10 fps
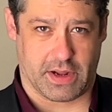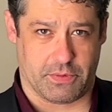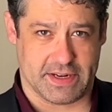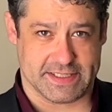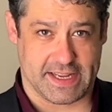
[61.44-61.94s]
I
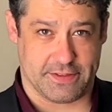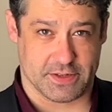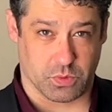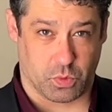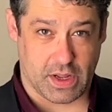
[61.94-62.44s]
want to say
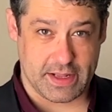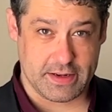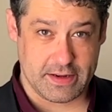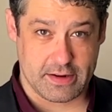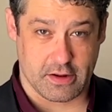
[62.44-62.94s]
there's
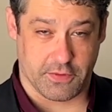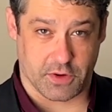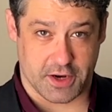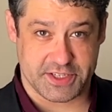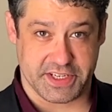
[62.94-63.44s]
one
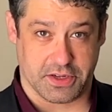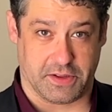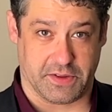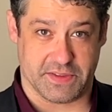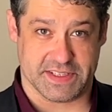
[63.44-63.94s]
overarching
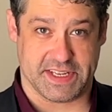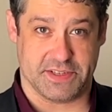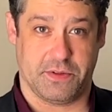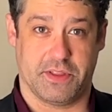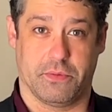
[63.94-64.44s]
goal in this
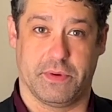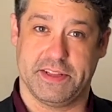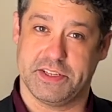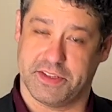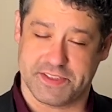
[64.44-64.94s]
etude that
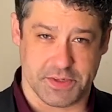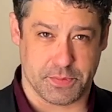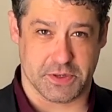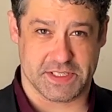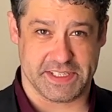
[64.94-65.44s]
really should
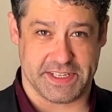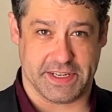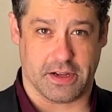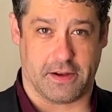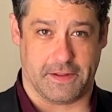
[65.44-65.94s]
supersede
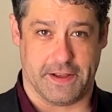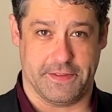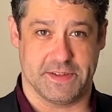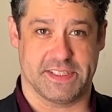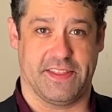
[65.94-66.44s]
all
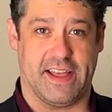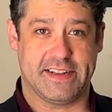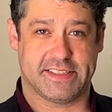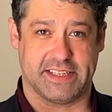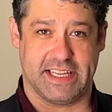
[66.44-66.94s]
others, and that
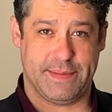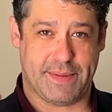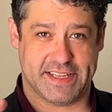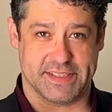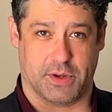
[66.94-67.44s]
is to keep
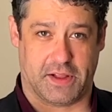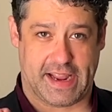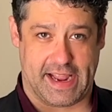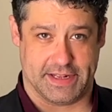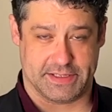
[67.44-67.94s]
a small
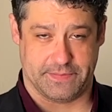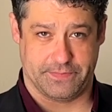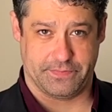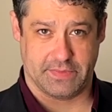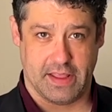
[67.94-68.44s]
hand.
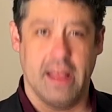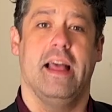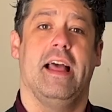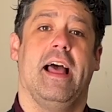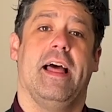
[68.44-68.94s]

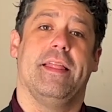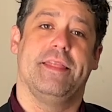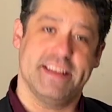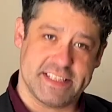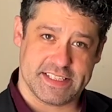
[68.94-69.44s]

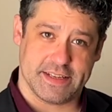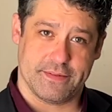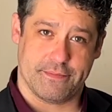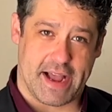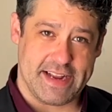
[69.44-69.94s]
This
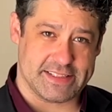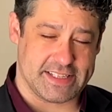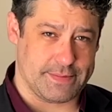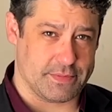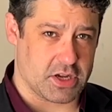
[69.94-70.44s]
might
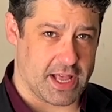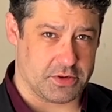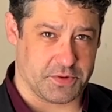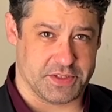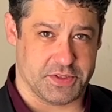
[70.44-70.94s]
seem
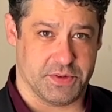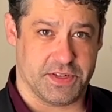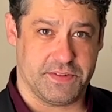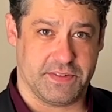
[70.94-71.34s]
counterintuitive